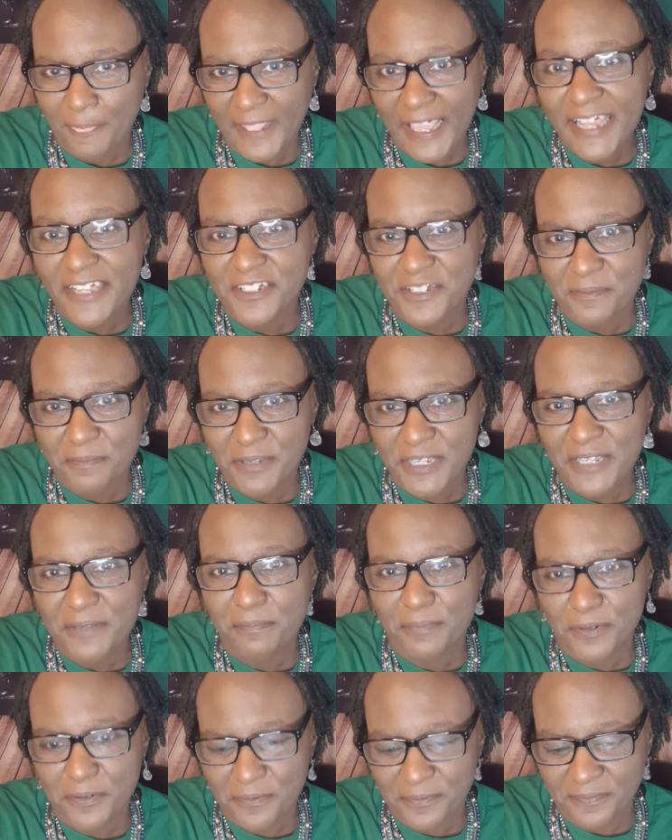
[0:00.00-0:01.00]
as a
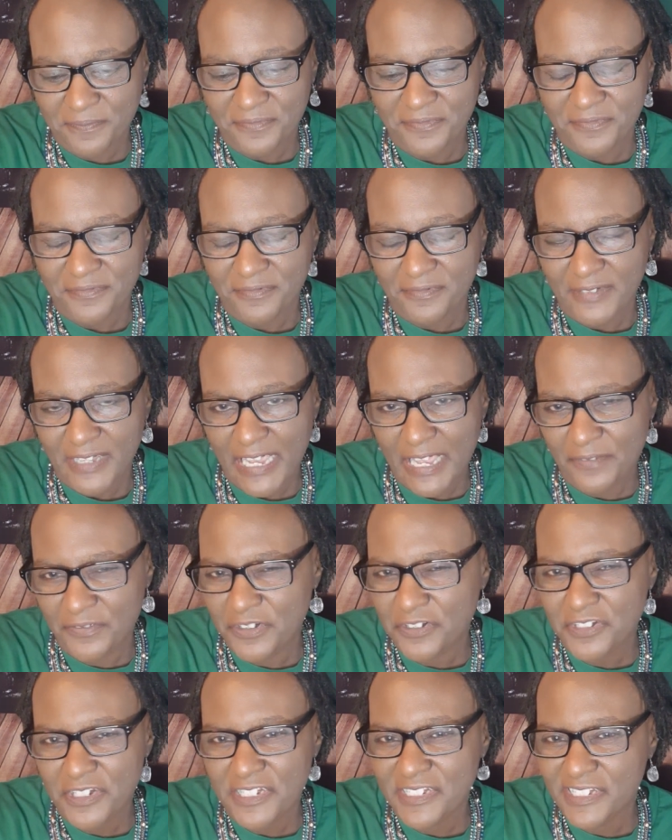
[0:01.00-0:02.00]
people? Have
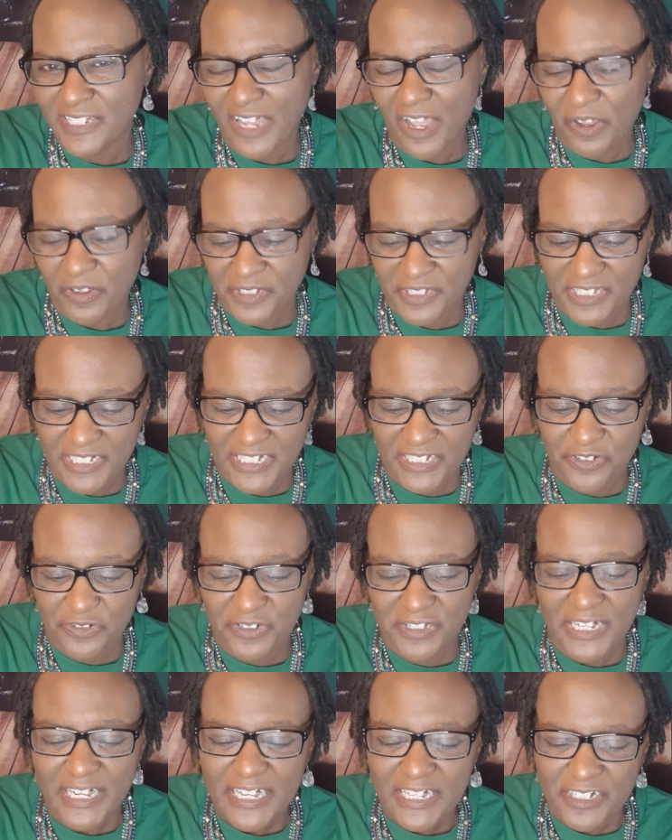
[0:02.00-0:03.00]
you just lost
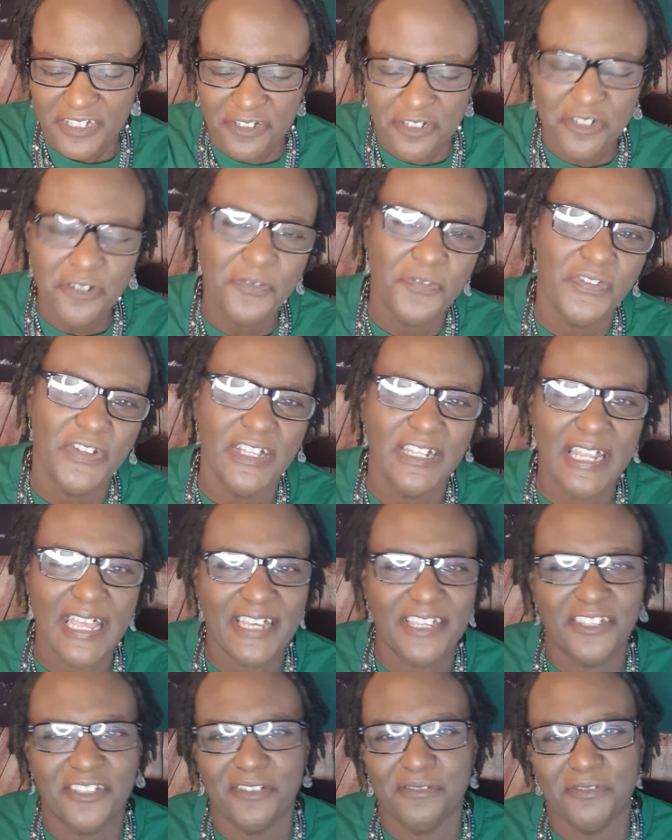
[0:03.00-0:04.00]
interest? Do you feel
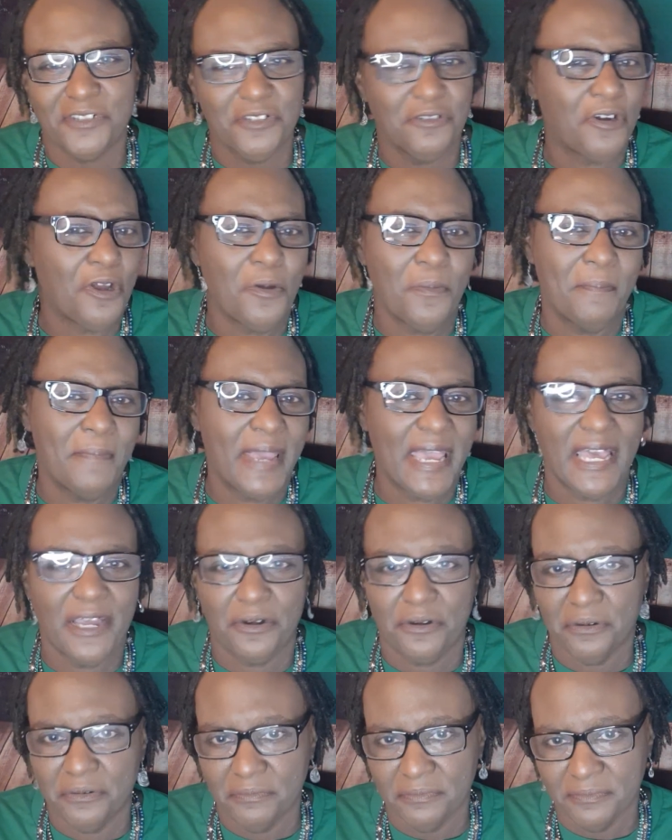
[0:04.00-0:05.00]
like you don't
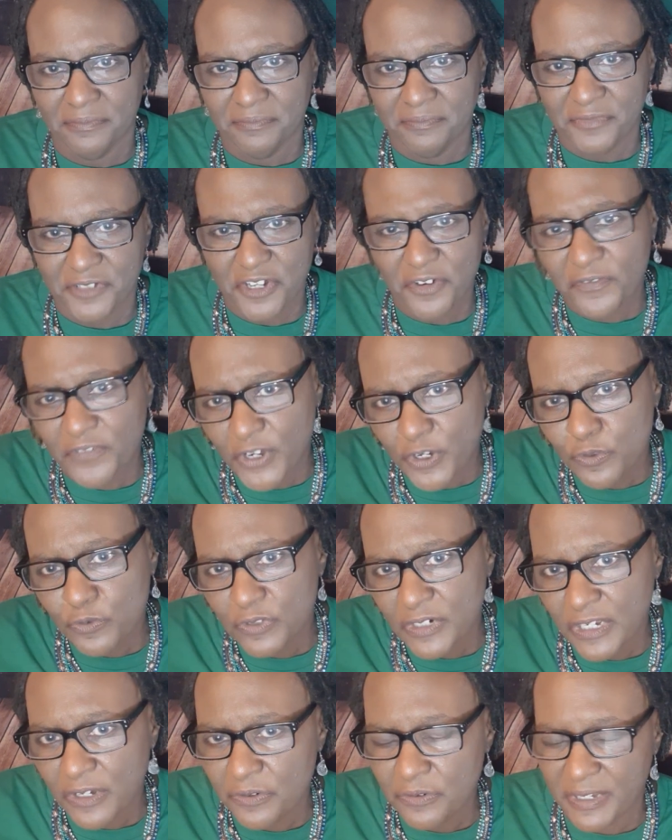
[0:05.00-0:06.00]
matter? Your
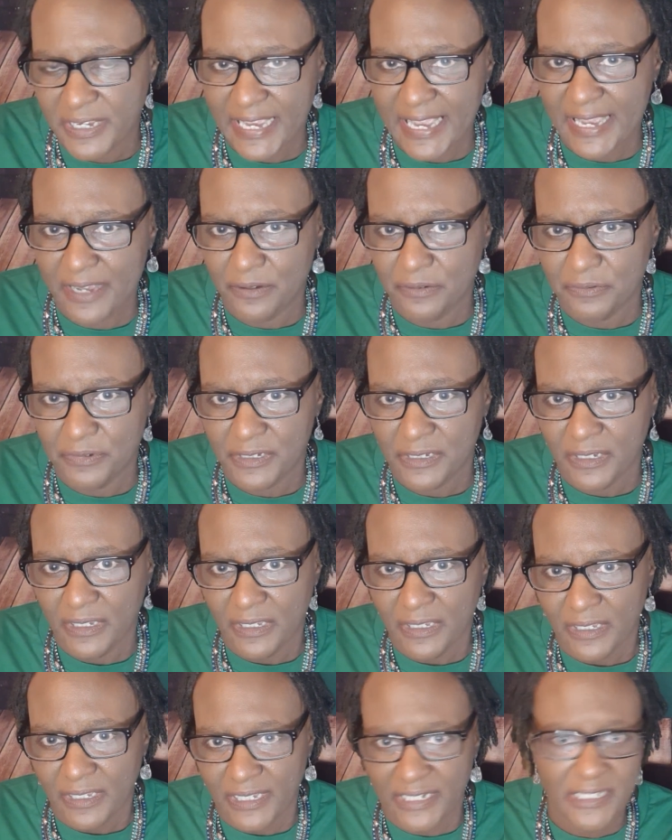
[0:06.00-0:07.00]
vote don't count?
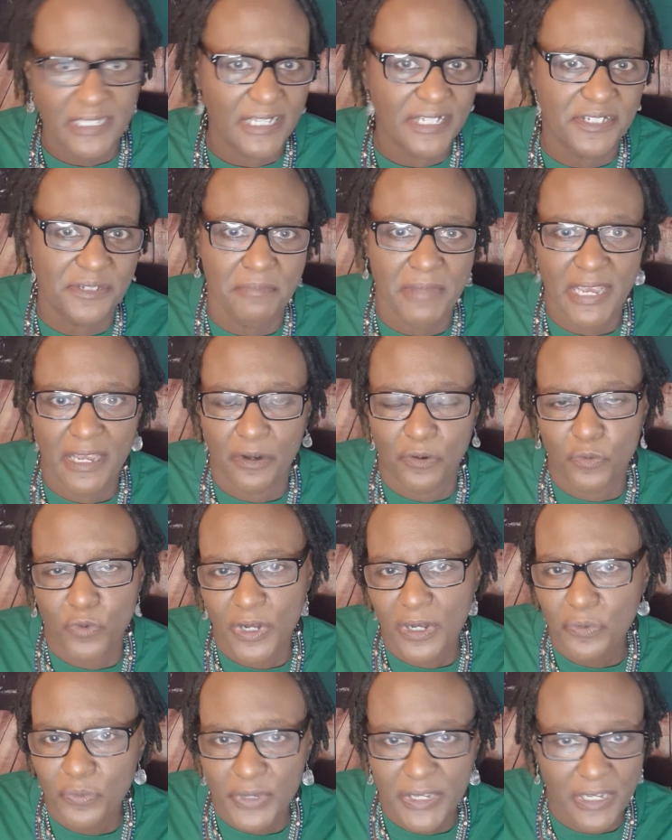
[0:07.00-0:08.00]
It doesn't matter
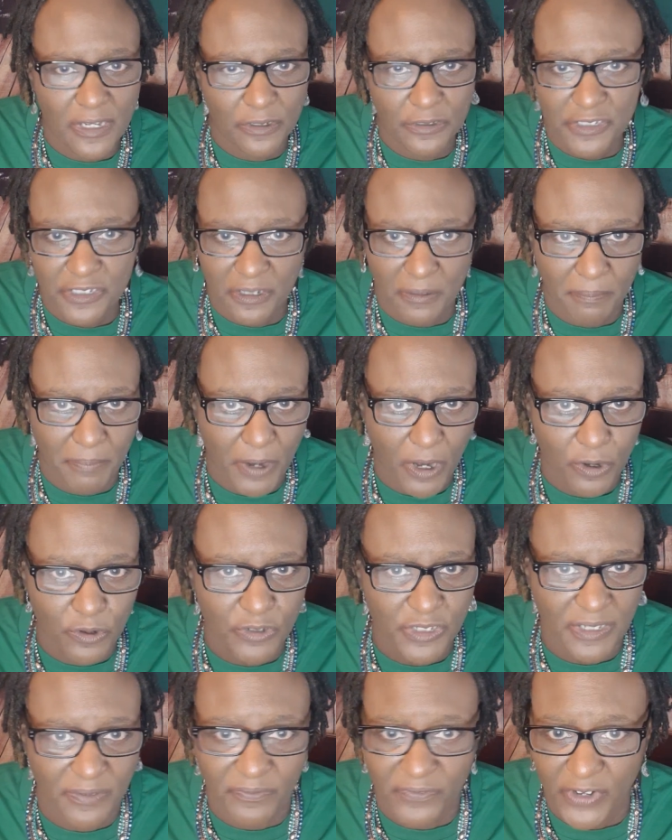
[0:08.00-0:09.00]
what we go to the
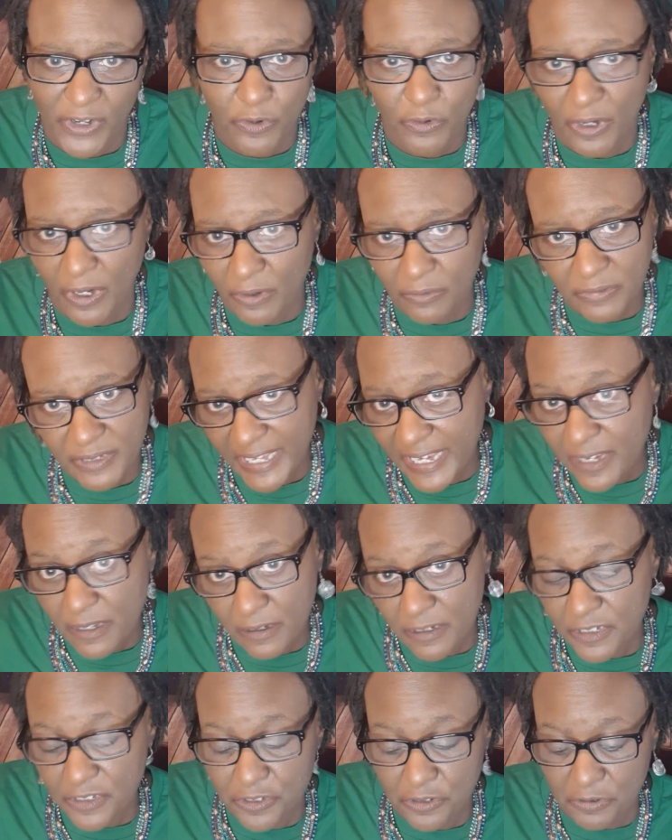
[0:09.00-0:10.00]
polls and vote on. They're
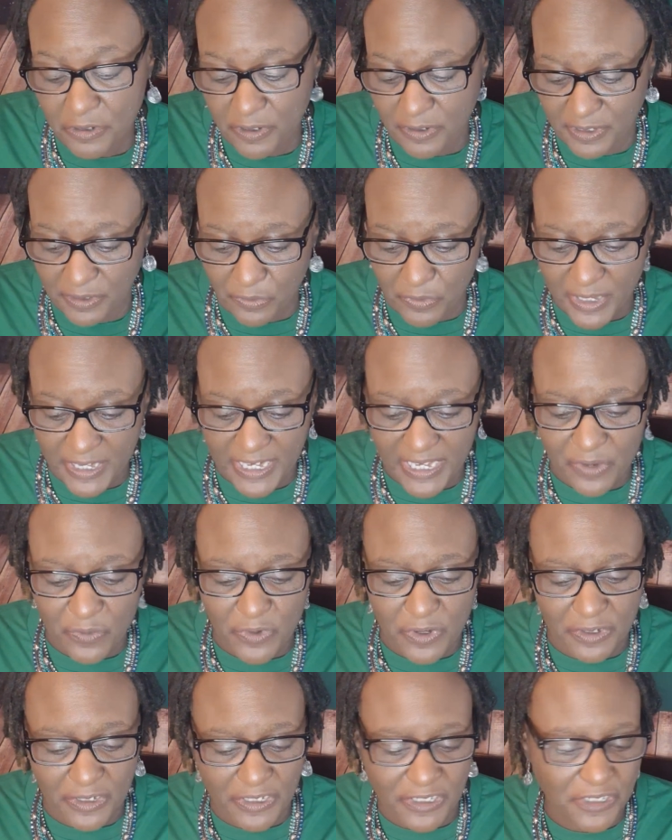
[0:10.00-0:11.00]
going to do it the way they
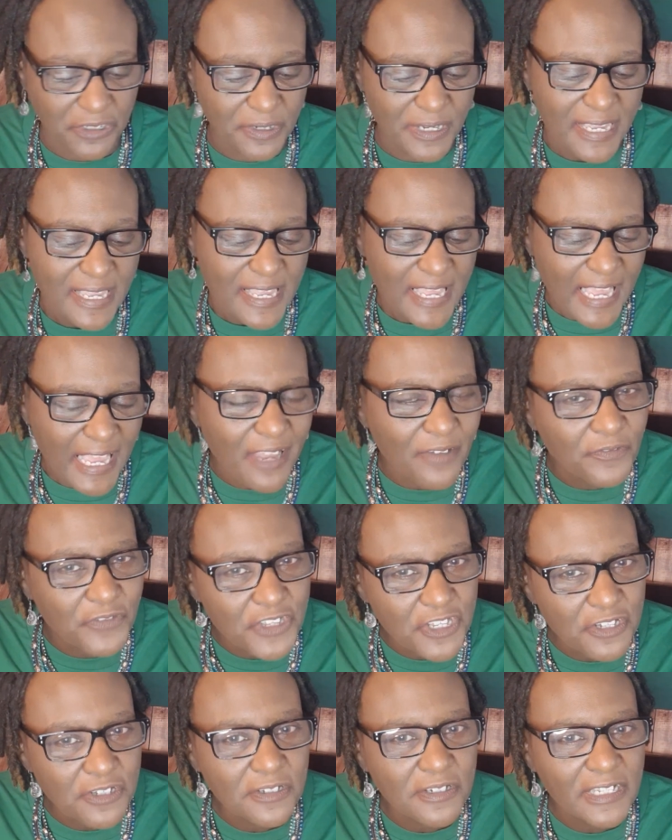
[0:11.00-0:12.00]
want to do it. Have
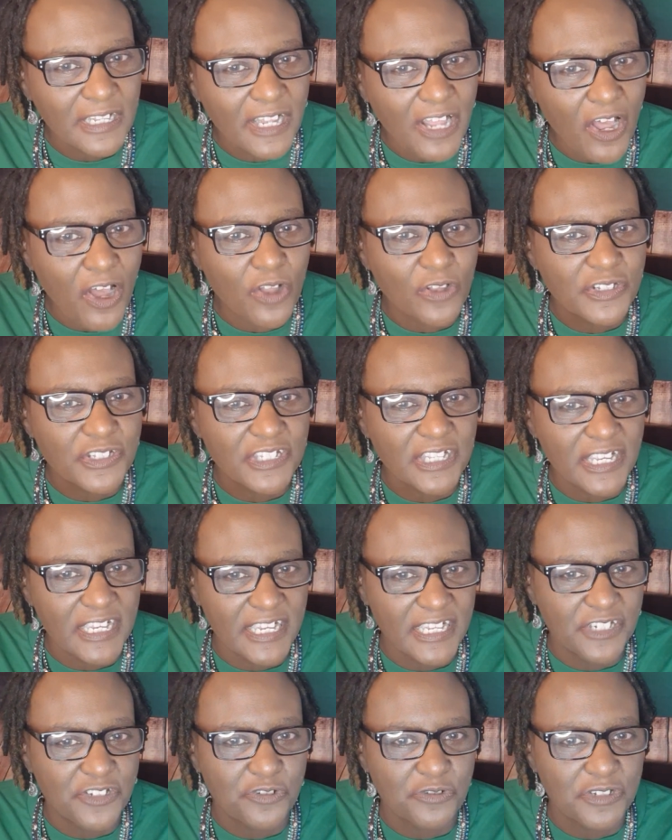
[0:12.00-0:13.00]
you lost
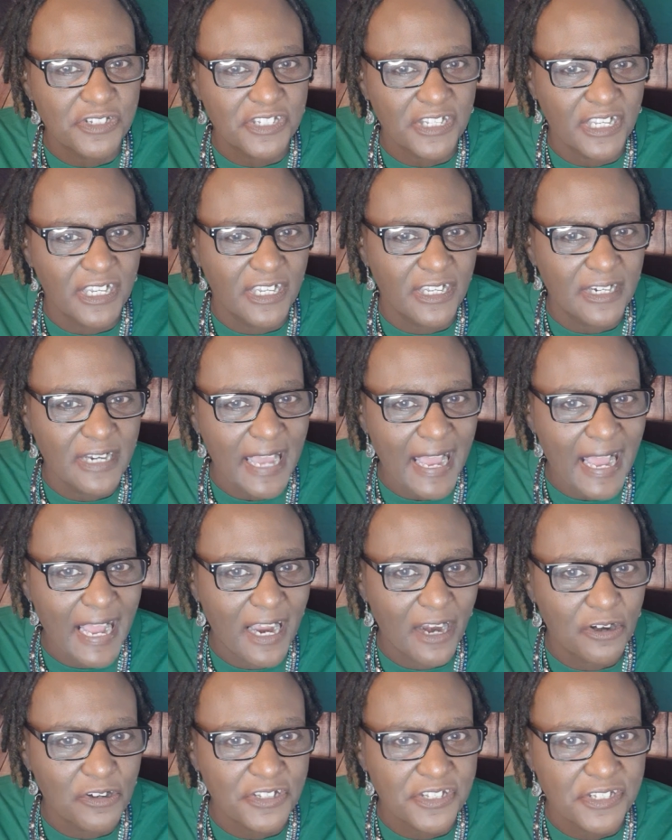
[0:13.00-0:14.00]
interest in
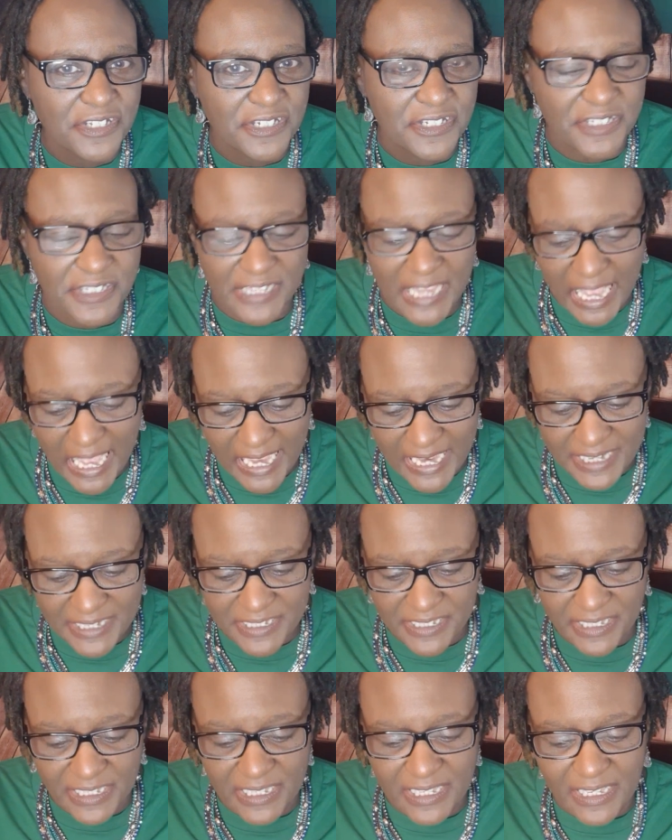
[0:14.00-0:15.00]
our
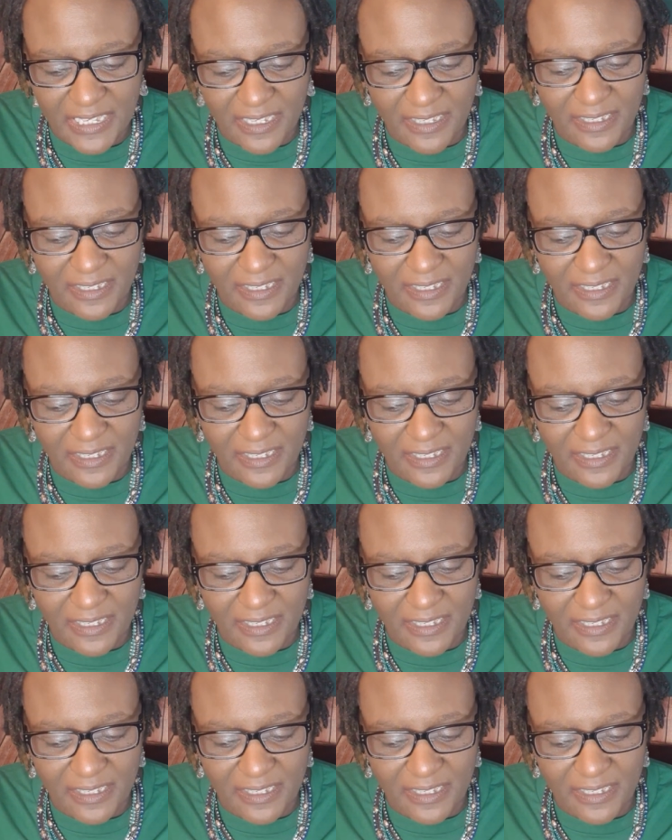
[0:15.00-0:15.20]
society?